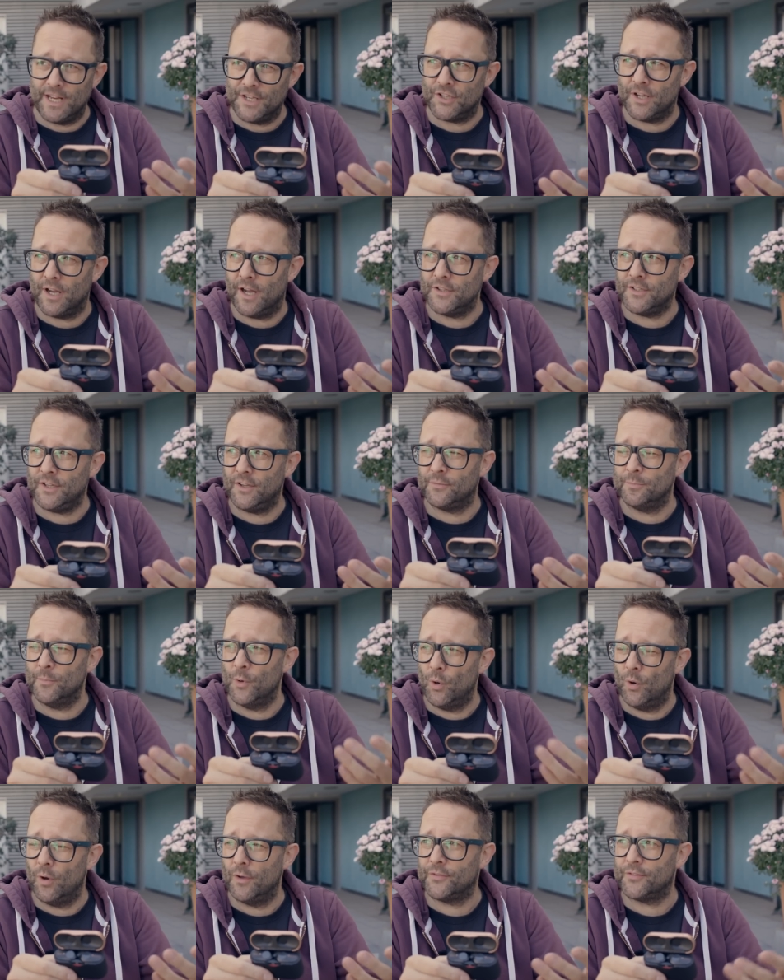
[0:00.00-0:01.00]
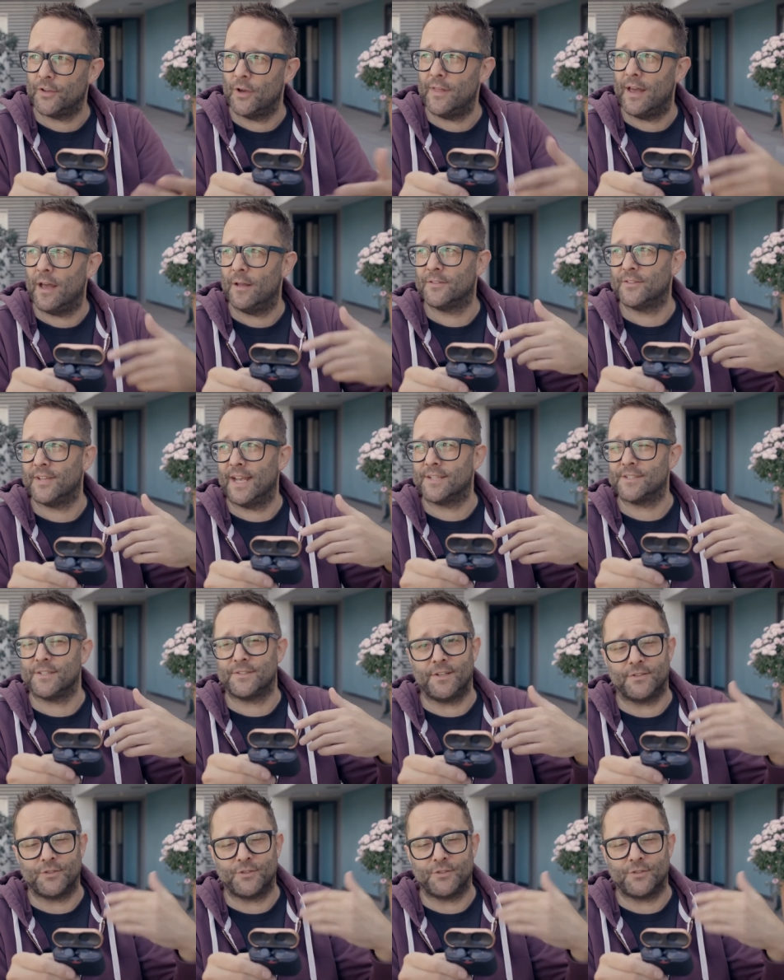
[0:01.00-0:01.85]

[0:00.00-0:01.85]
recharges more, so that takes us